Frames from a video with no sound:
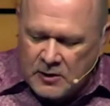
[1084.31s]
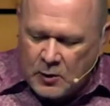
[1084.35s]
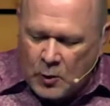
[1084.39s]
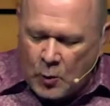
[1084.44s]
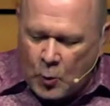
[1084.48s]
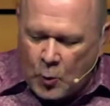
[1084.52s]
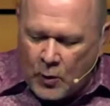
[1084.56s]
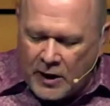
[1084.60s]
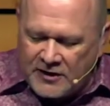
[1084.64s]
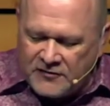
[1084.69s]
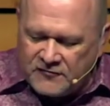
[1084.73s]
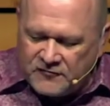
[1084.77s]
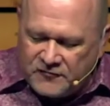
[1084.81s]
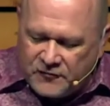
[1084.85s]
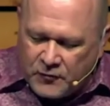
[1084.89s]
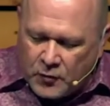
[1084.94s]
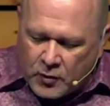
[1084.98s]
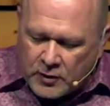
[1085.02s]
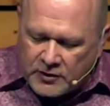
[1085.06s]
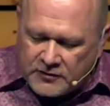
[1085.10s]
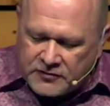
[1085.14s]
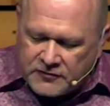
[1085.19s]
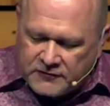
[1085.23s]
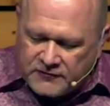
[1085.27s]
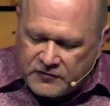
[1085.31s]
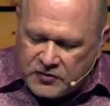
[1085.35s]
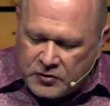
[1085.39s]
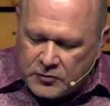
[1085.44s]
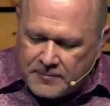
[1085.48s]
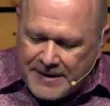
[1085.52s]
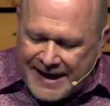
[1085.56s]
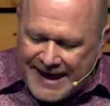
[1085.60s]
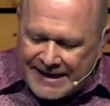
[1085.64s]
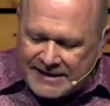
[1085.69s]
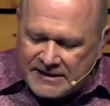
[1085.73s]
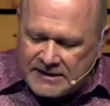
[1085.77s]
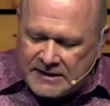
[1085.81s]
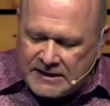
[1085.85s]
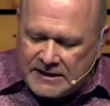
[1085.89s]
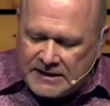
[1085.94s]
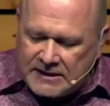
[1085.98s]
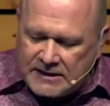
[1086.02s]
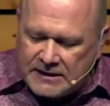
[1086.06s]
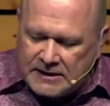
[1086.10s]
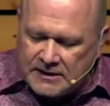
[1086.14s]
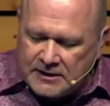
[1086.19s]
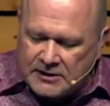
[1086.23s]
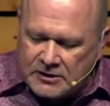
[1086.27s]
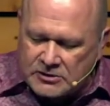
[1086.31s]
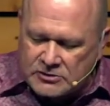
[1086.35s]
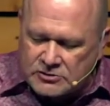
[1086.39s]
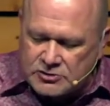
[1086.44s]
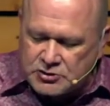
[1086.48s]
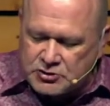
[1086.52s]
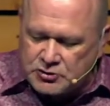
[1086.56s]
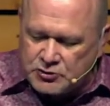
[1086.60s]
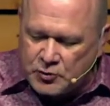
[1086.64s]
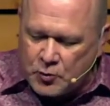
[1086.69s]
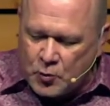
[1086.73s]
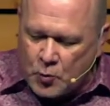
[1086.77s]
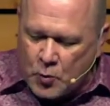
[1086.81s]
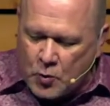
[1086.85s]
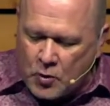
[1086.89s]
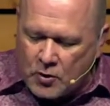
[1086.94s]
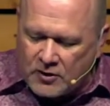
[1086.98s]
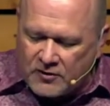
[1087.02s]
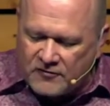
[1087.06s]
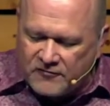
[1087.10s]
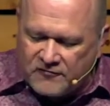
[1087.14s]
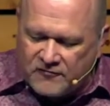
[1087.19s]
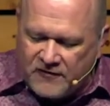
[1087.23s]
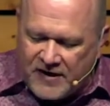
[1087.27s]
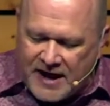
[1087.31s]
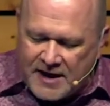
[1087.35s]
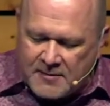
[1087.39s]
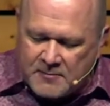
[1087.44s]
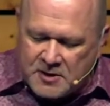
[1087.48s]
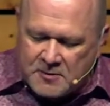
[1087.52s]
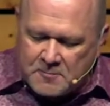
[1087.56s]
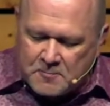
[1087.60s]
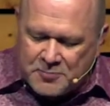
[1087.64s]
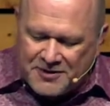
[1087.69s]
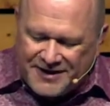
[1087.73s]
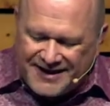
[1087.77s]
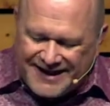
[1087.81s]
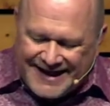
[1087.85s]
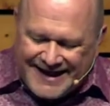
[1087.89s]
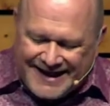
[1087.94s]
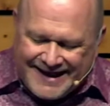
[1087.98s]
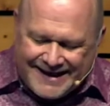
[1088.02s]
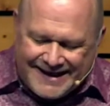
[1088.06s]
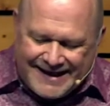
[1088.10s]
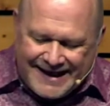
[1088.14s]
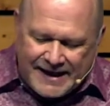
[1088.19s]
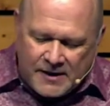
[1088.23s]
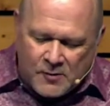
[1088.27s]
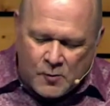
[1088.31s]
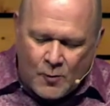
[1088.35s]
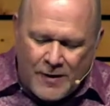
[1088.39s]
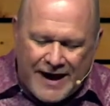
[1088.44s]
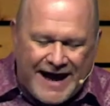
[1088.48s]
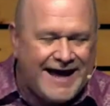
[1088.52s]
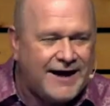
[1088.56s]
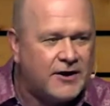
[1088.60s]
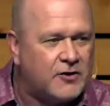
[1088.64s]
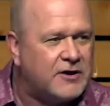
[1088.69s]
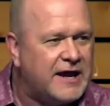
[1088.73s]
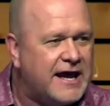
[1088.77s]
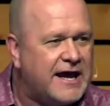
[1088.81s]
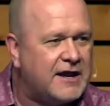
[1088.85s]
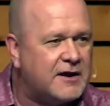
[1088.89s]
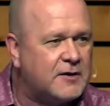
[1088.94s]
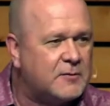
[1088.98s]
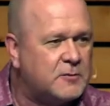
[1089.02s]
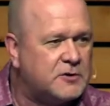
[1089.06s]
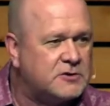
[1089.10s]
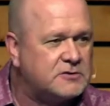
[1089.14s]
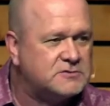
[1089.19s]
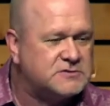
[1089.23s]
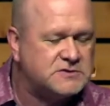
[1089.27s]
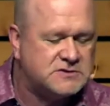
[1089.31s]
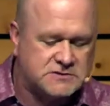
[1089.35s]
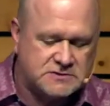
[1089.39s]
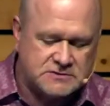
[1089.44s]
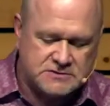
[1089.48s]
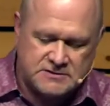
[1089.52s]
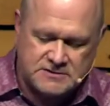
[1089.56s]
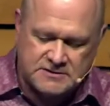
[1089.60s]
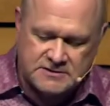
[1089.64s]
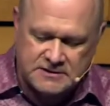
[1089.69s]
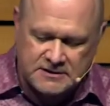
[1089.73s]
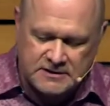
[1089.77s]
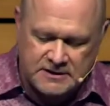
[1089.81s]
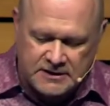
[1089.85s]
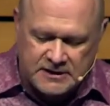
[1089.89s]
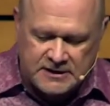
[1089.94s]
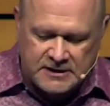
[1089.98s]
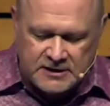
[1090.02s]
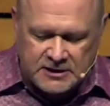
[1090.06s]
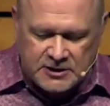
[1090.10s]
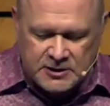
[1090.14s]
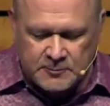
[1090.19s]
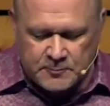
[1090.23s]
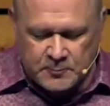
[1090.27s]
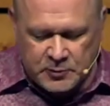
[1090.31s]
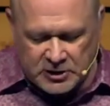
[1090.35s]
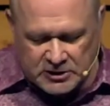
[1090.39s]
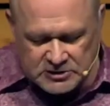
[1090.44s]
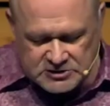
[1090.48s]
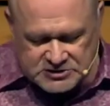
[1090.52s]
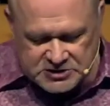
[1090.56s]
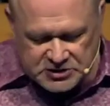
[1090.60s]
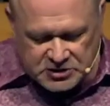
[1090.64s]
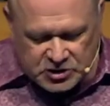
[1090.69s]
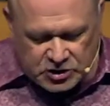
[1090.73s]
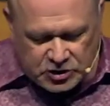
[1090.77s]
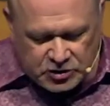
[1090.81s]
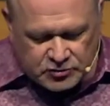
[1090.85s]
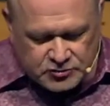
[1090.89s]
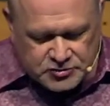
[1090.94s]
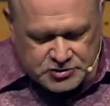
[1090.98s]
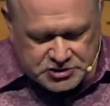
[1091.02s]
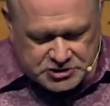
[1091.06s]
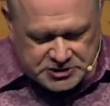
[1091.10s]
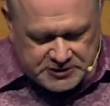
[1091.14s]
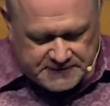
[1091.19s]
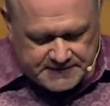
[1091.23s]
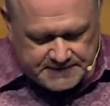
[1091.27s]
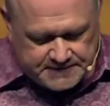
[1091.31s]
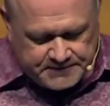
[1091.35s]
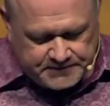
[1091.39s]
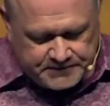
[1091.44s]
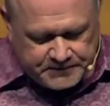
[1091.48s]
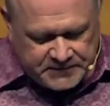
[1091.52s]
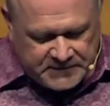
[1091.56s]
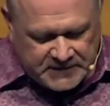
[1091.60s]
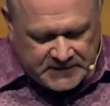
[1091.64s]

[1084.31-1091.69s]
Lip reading: 1/4 of humanity killed due to war, famine, plague, and wild animals, persecution,